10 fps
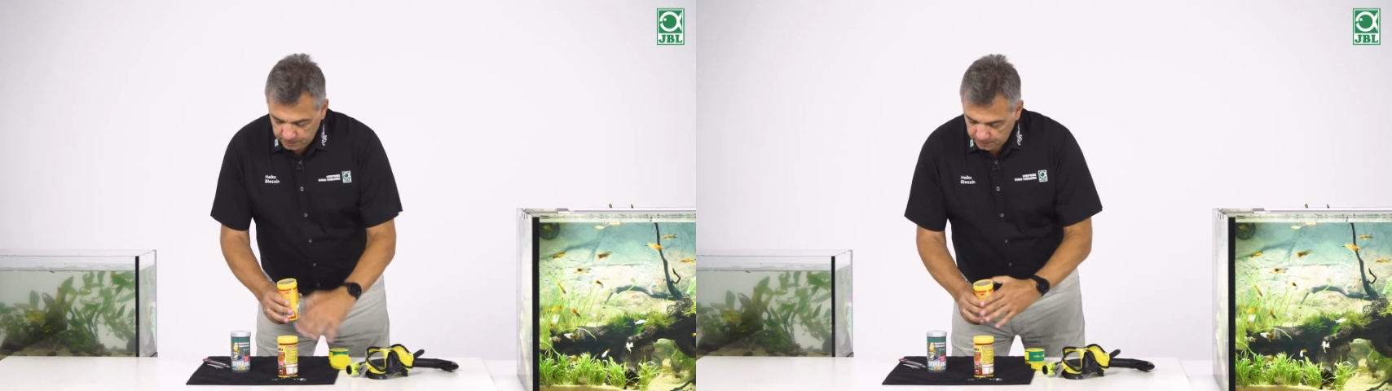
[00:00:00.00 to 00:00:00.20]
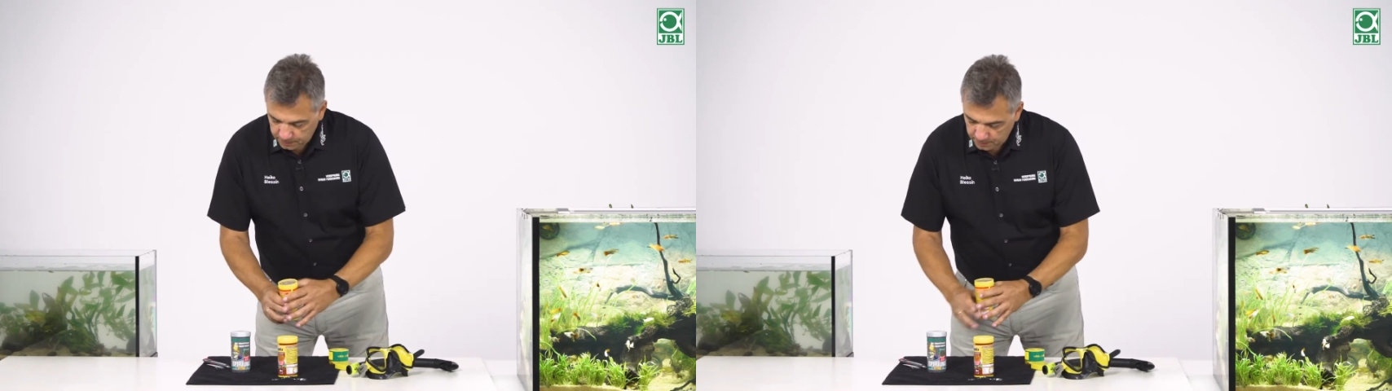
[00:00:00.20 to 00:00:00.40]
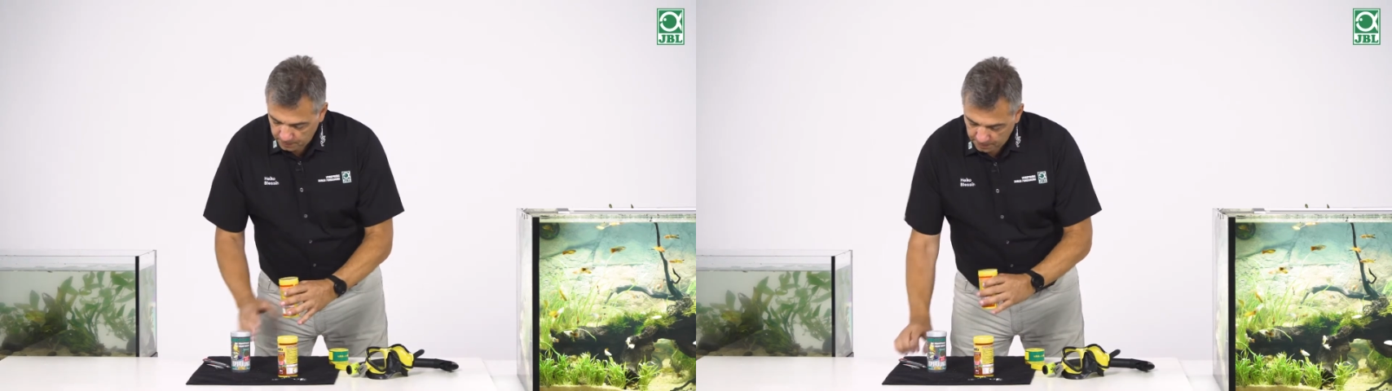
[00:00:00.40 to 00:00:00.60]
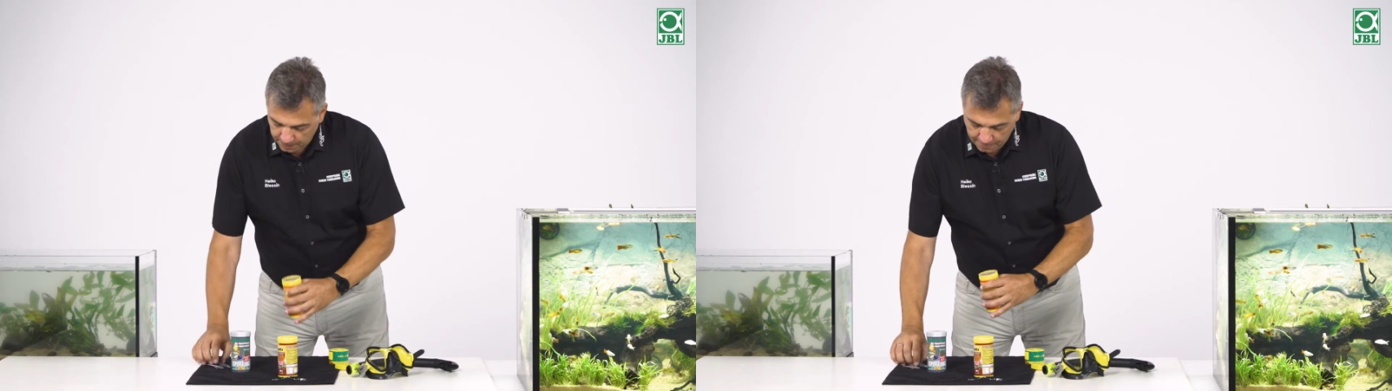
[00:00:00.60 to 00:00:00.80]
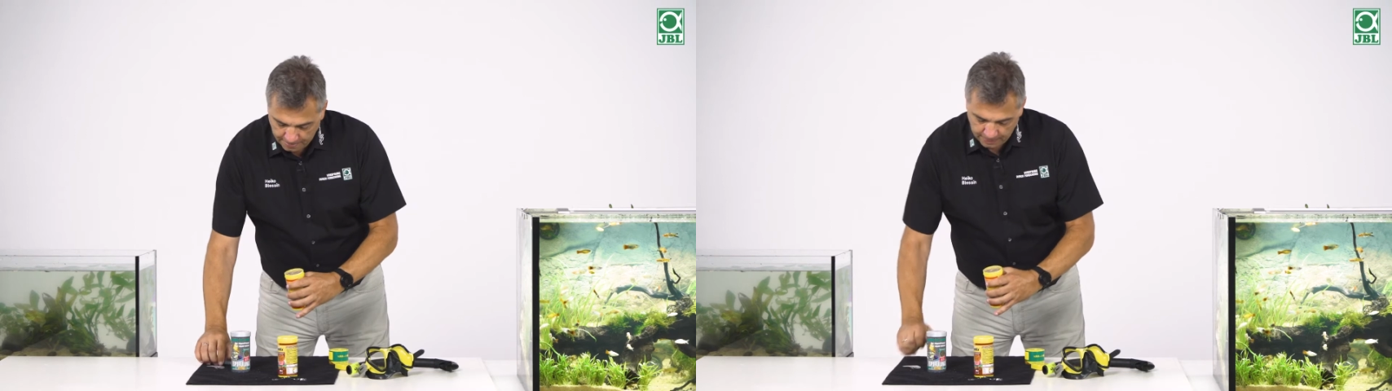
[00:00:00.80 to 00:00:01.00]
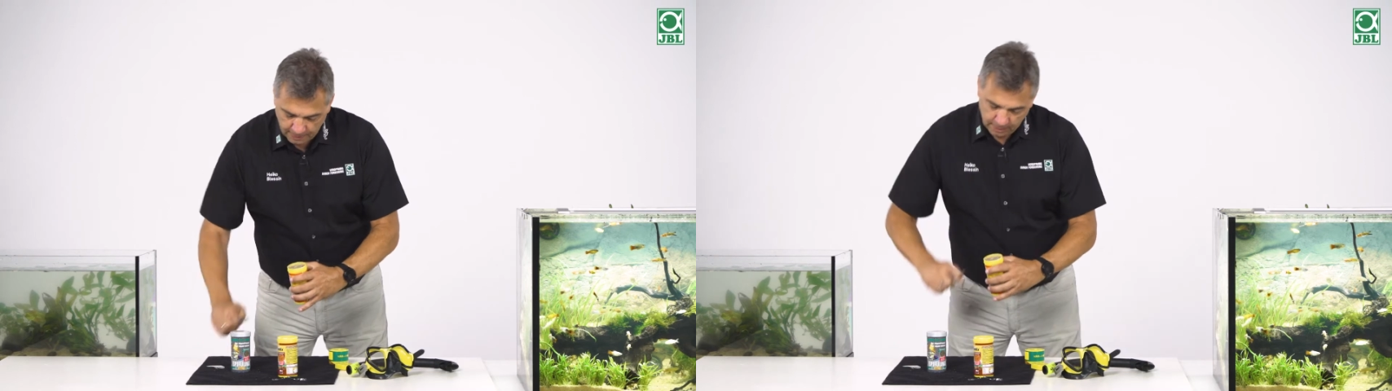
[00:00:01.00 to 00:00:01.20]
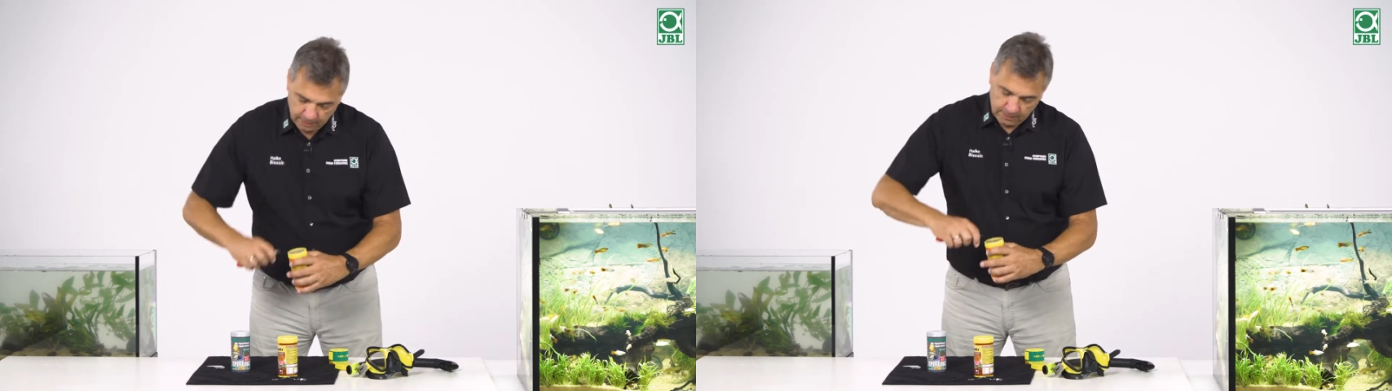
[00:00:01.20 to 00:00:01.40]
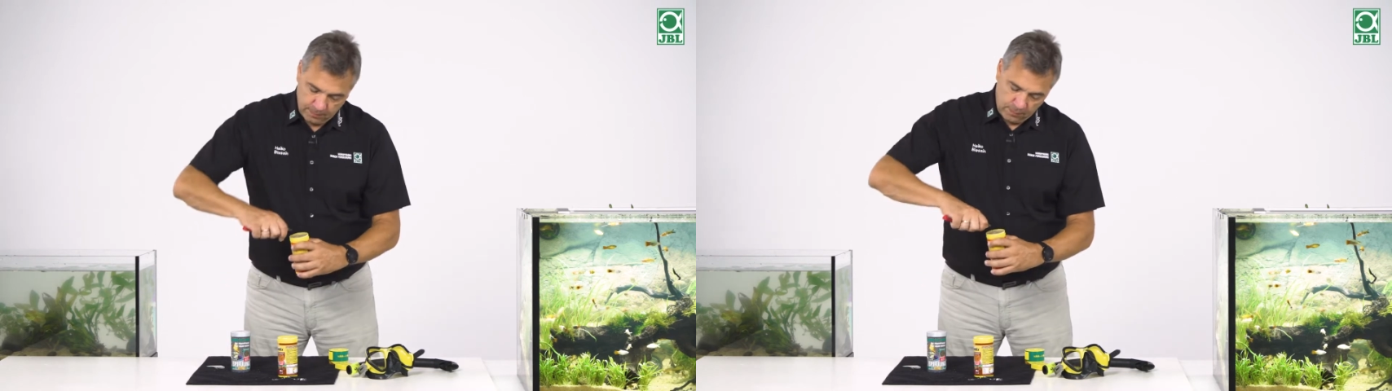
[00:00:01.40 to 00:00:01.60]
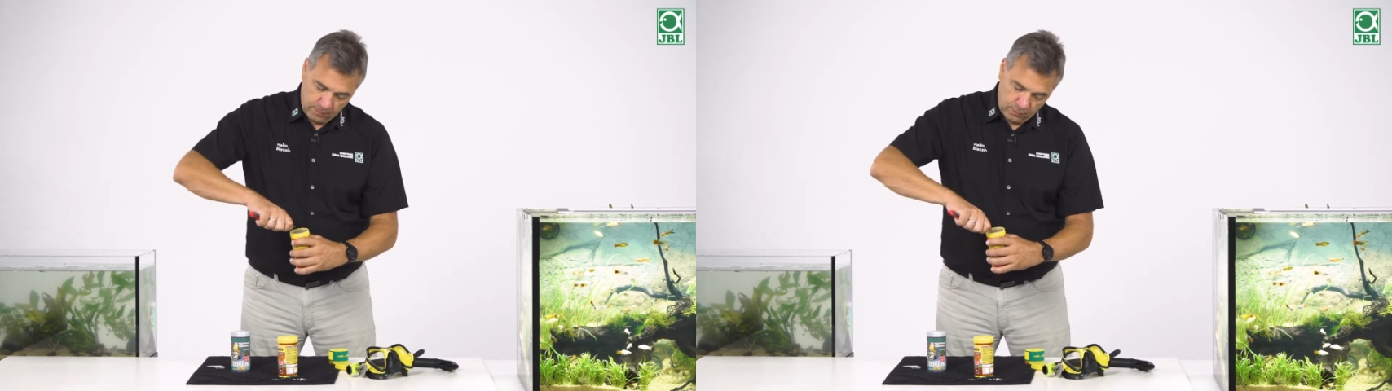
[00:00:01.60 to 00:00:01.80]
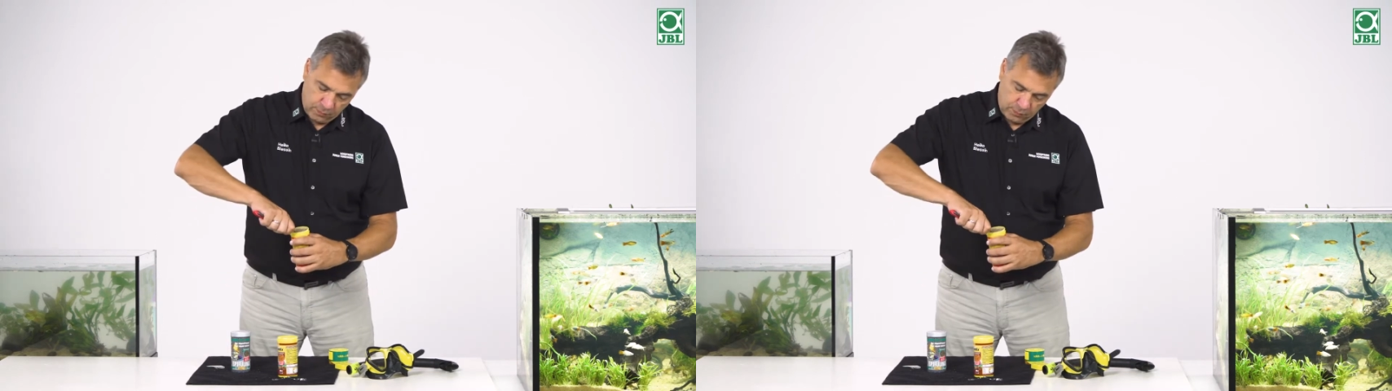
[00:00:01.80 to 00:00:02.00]

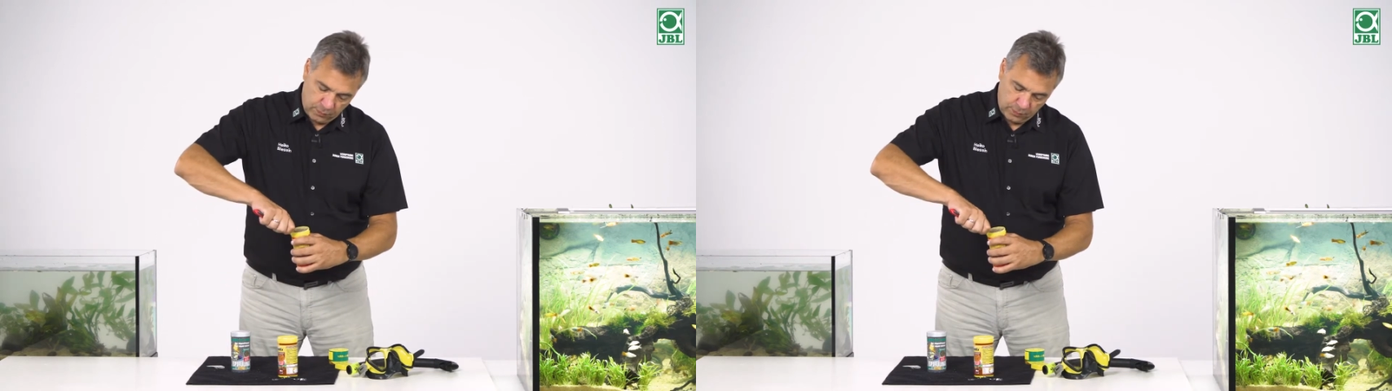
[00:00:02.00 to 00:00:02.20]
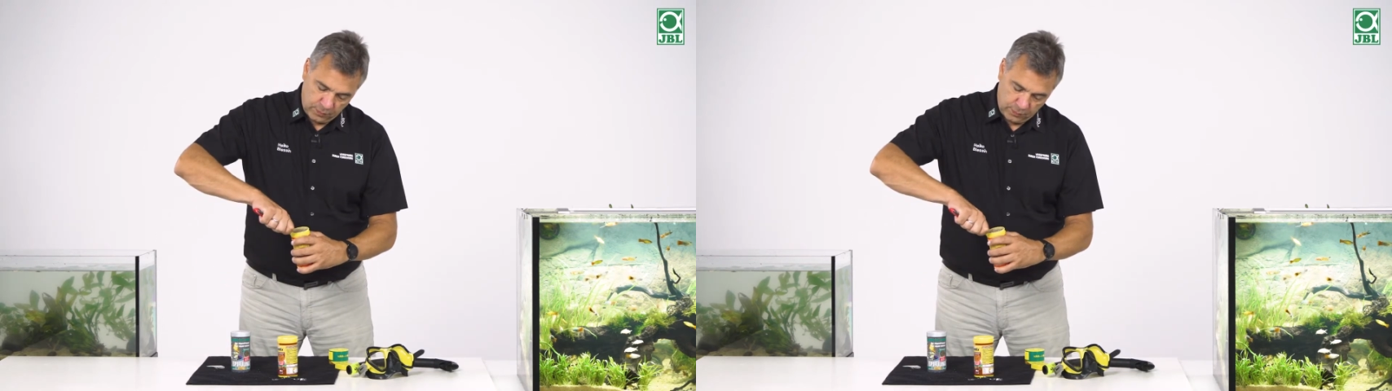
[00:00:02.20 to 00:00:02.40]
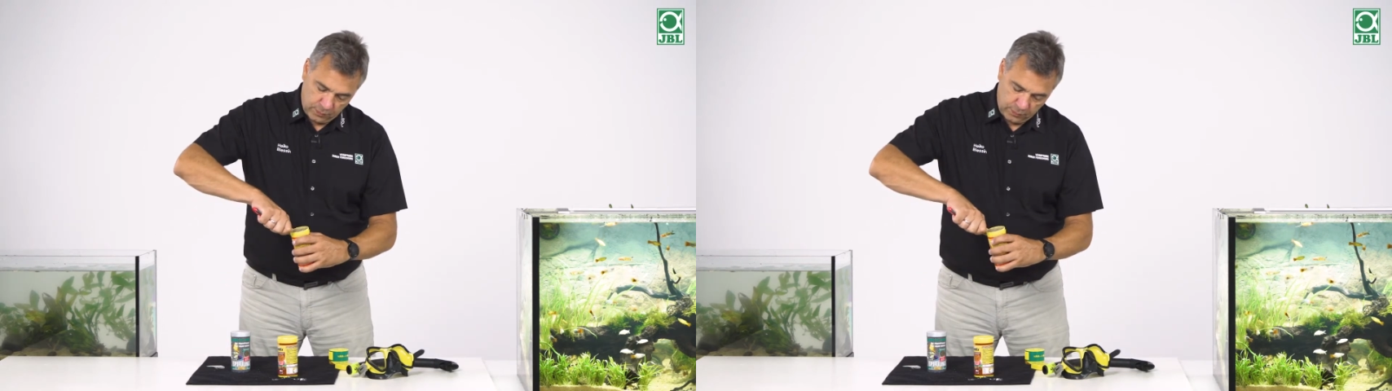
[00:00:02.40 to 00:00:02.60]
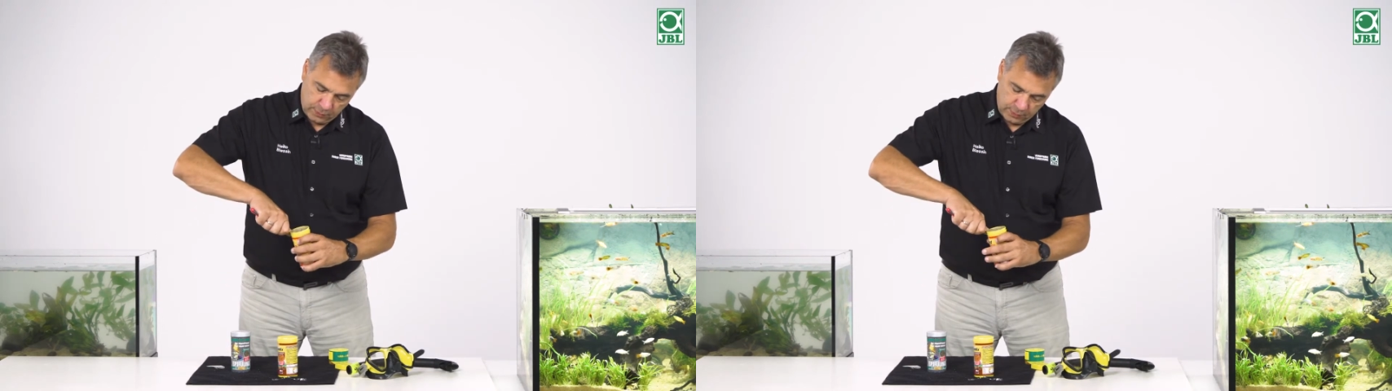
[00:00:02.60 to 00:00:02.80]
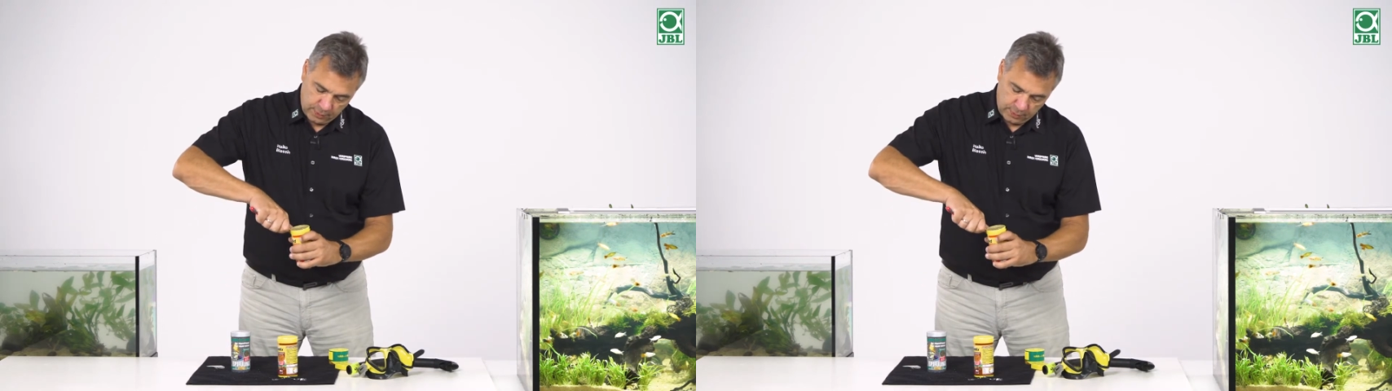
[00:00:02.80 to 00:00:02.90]
(no one is talking)